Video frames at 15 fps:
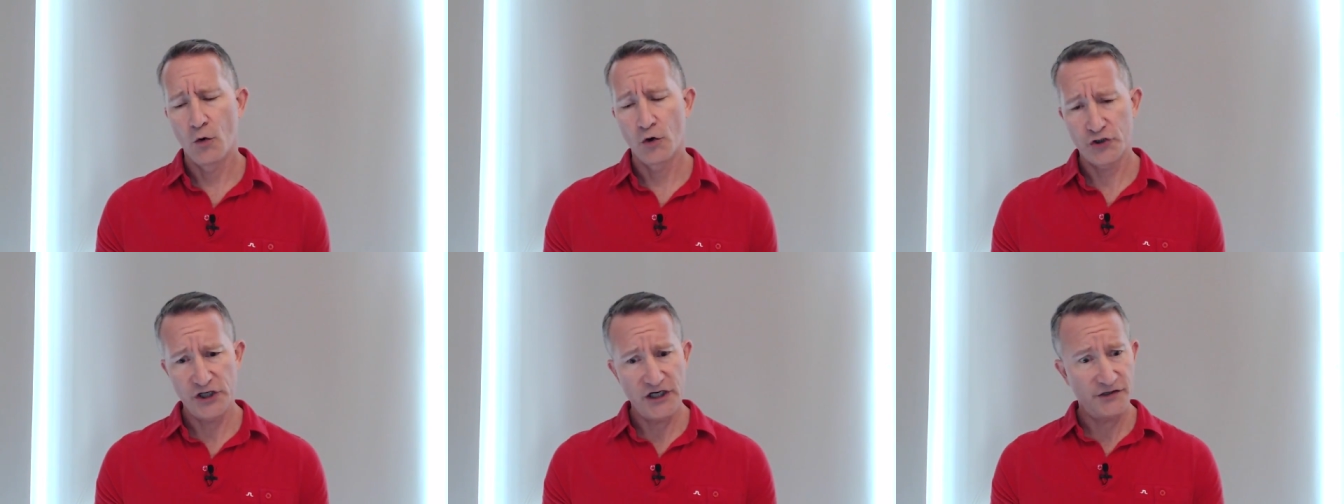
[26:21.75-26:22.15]

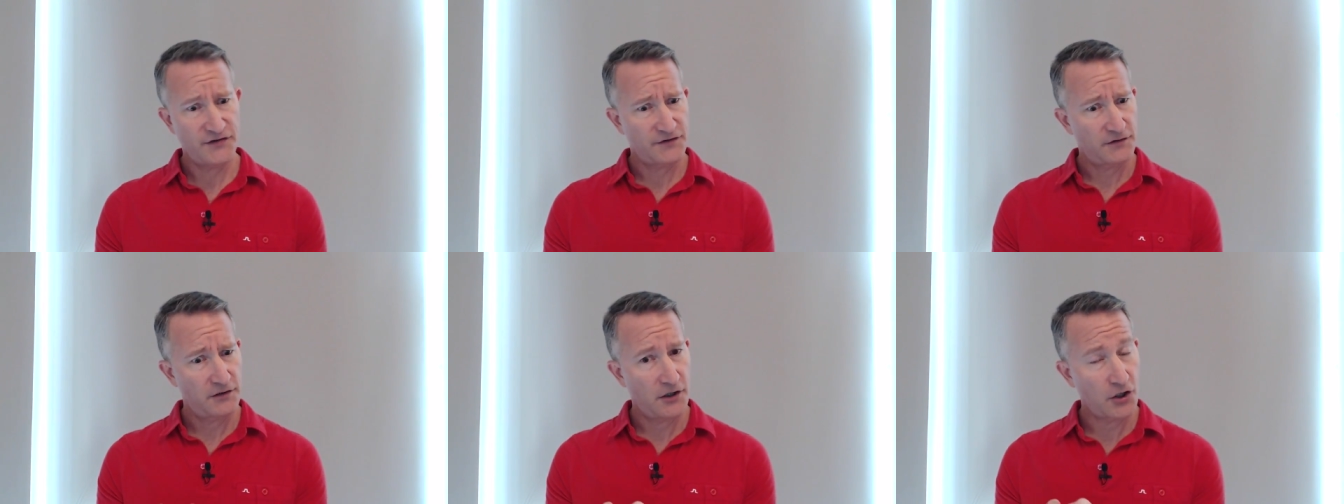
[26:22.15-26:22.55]
Or
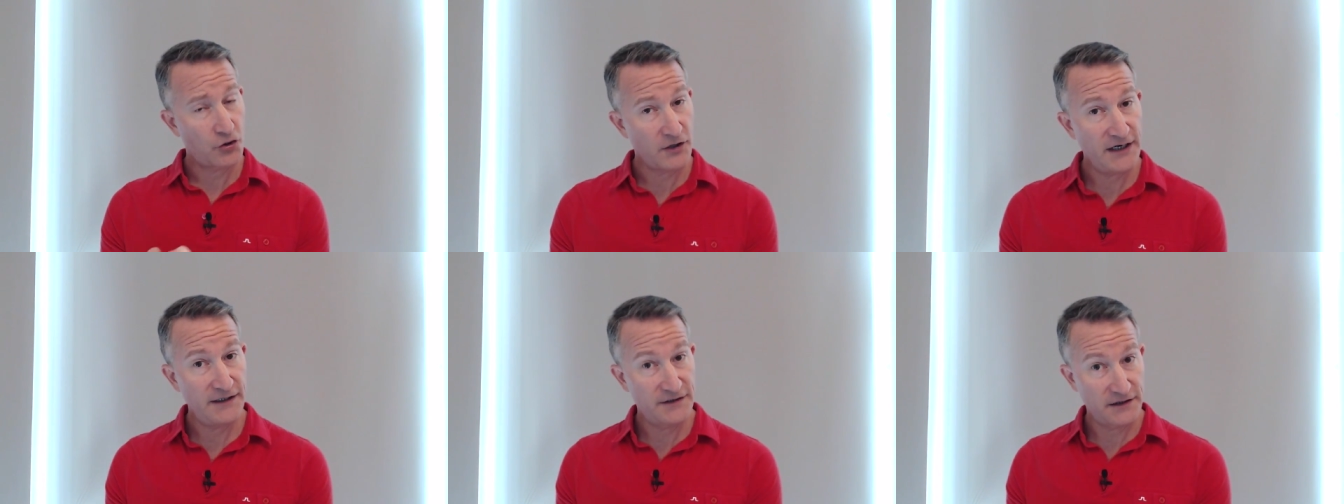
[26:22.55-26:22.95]
she's
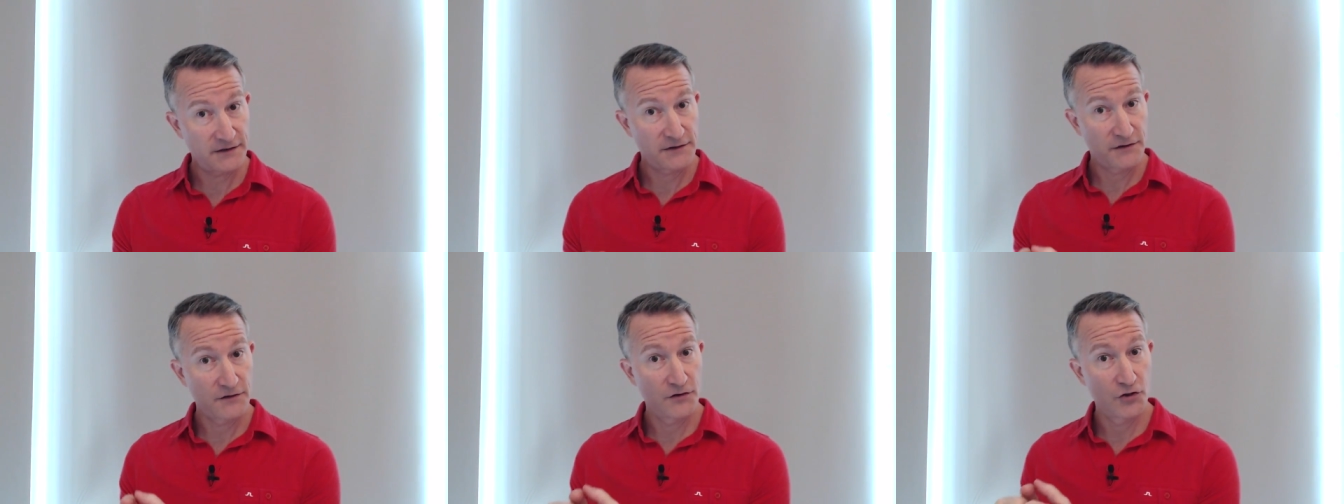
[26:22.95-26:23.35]
agreed
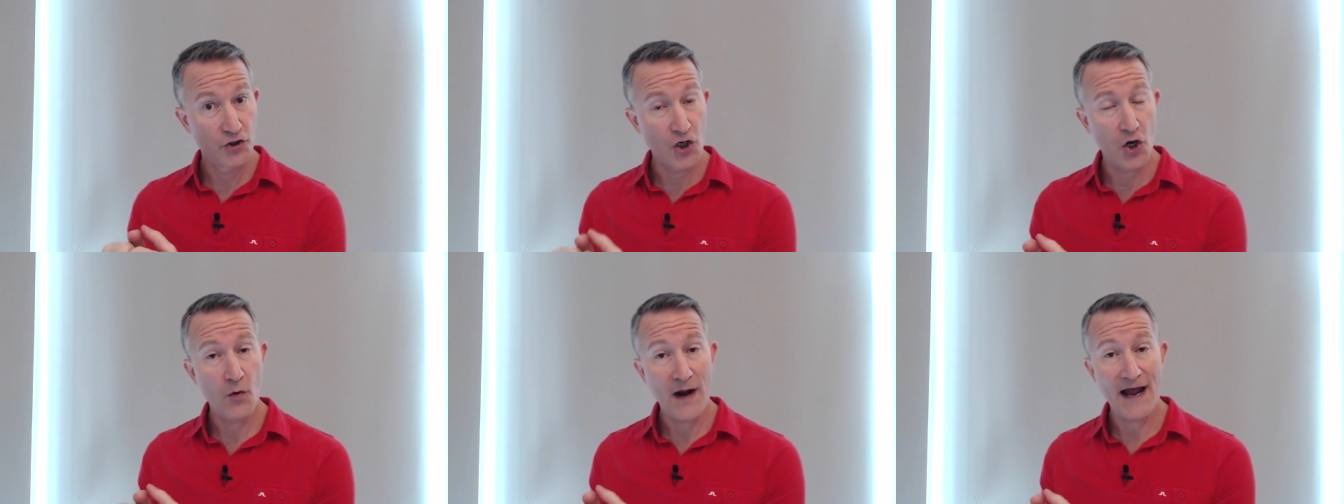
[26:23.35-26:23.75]
to
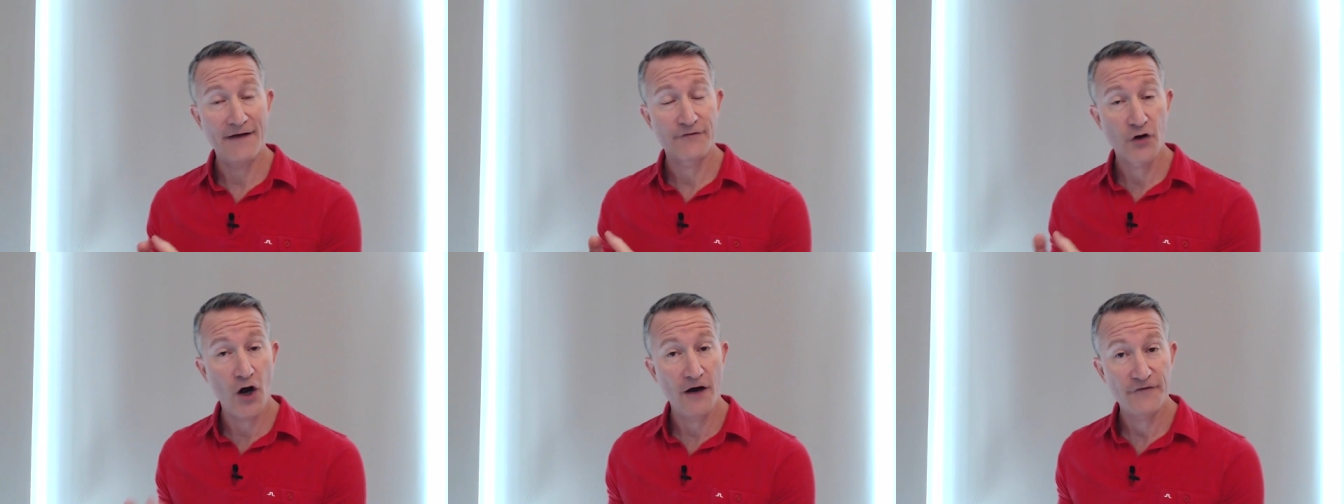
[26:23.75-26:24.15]
go
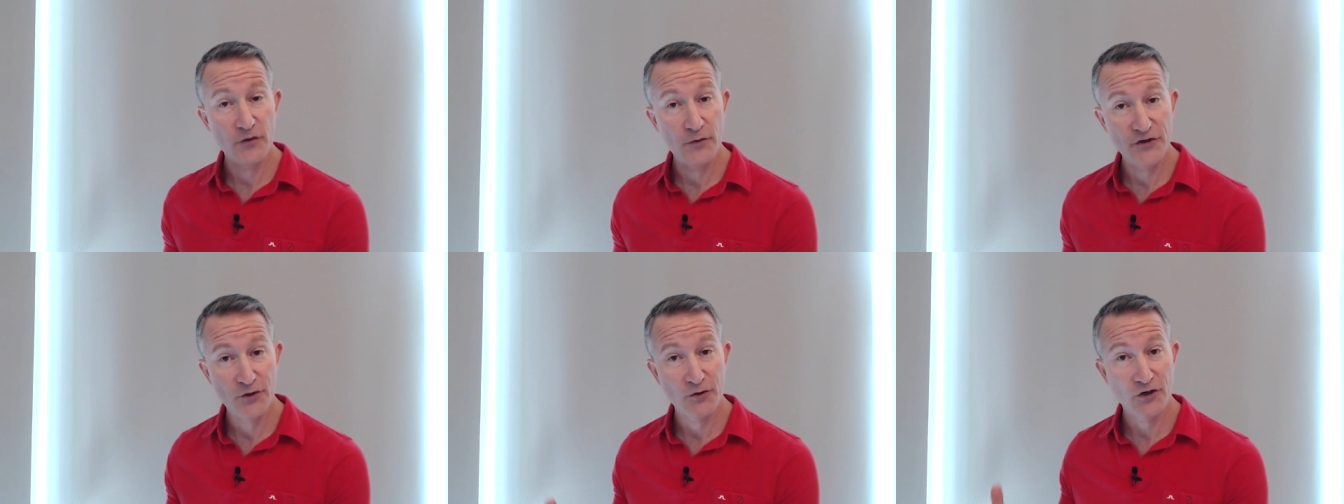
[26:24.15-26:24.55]
have
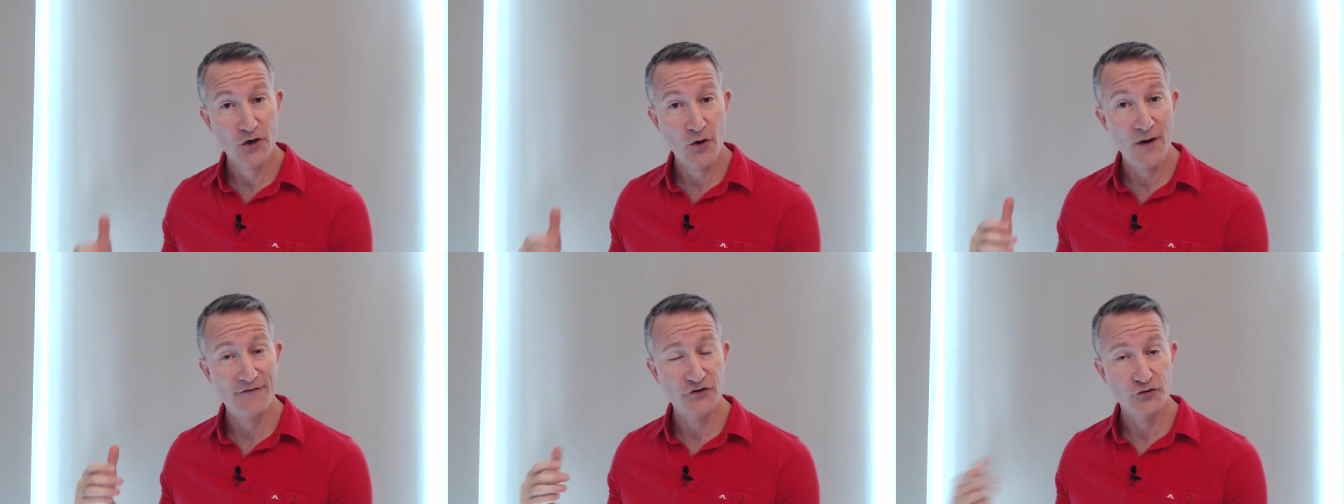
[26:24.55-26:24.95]
coffee with you, or
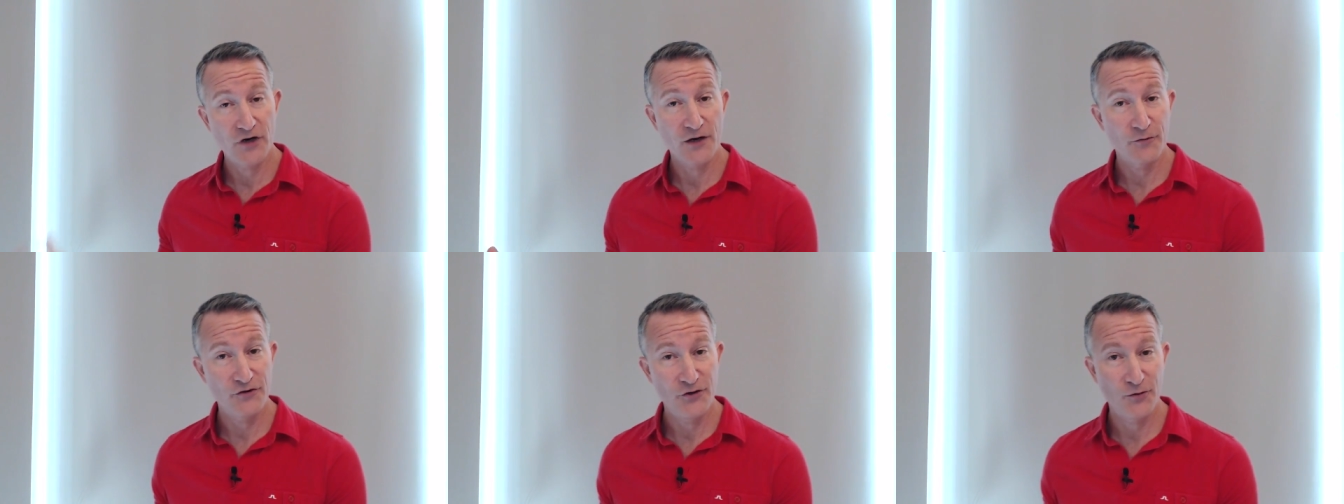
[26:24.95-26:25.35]
go have a
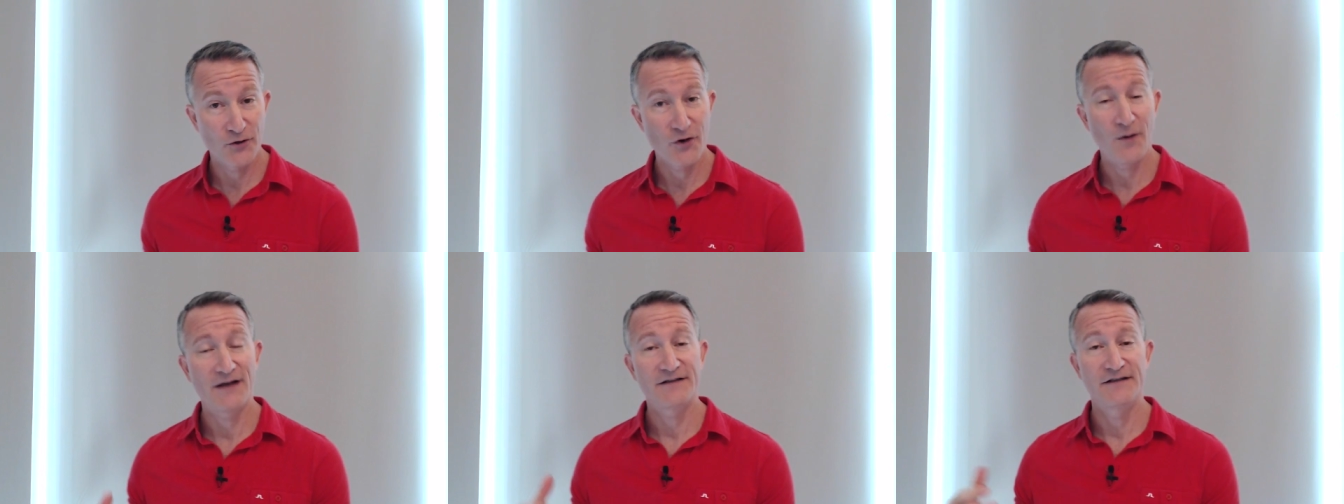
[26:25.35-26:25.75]
drink with you,
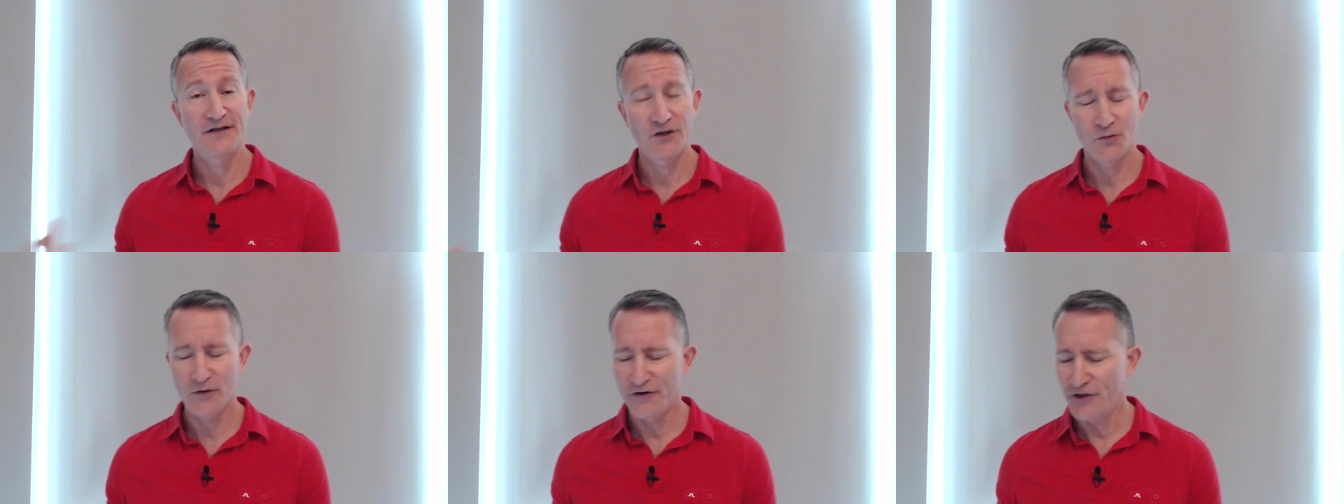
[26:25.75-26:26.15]
or go out to
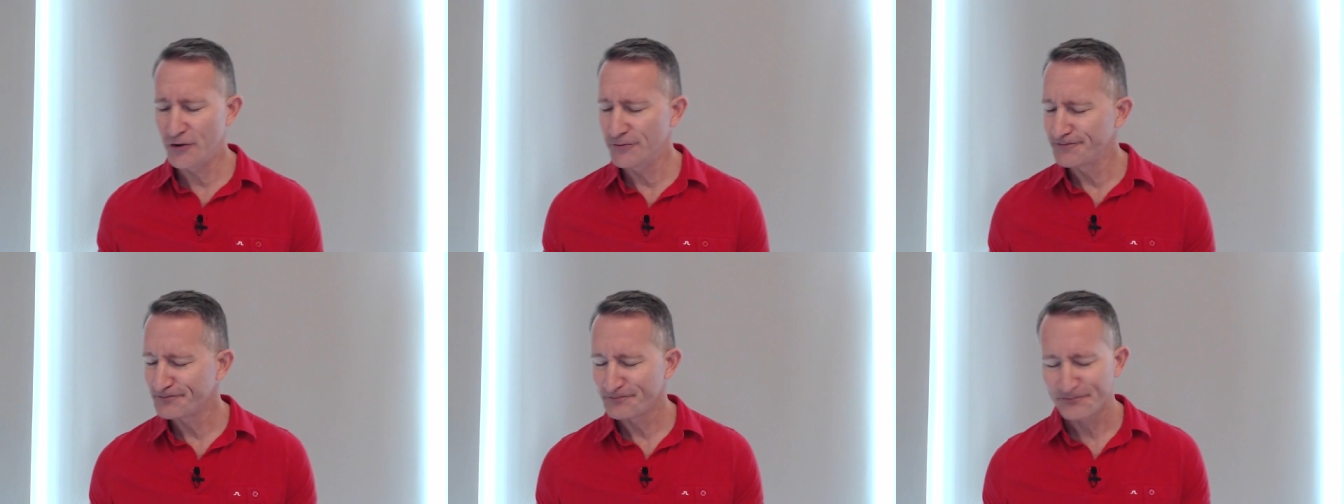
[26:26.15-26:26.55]
dinner with
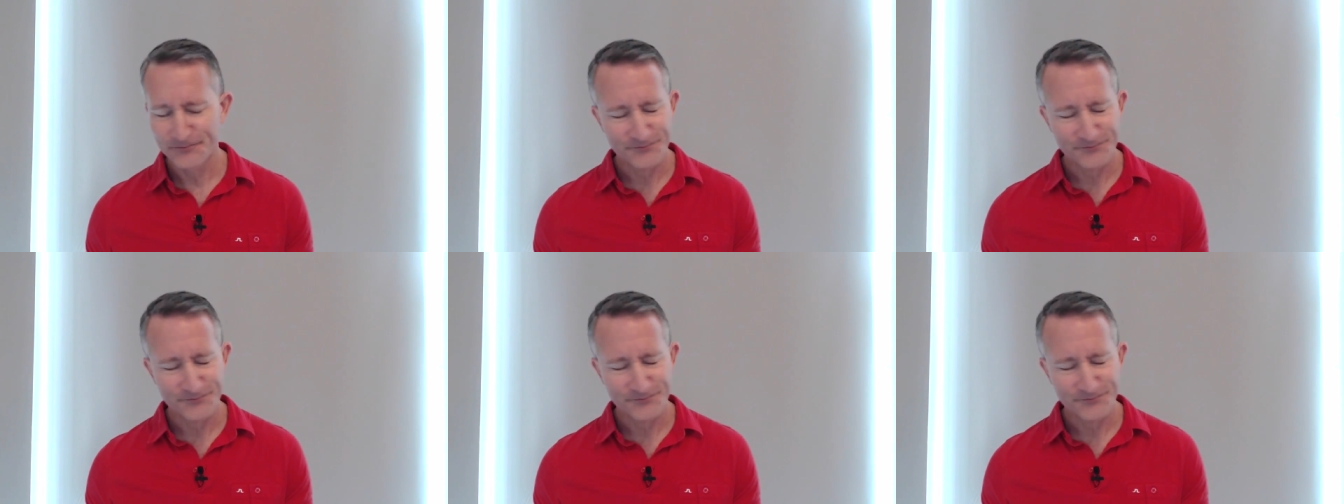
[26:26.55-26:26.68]
you,